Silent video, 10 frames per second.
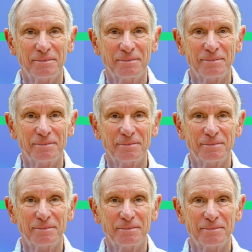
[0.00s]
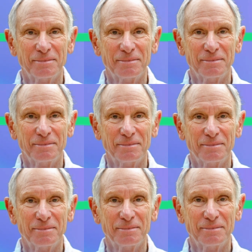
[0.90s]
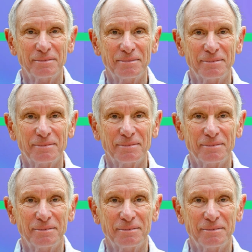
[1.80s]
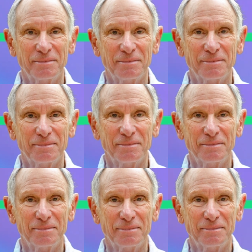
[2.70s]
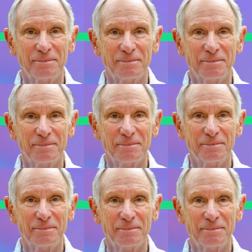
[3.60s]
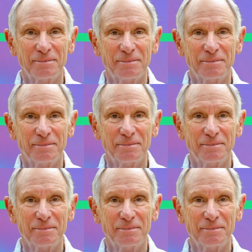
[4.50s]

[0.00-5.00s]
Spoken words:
No one is speaking in this clip.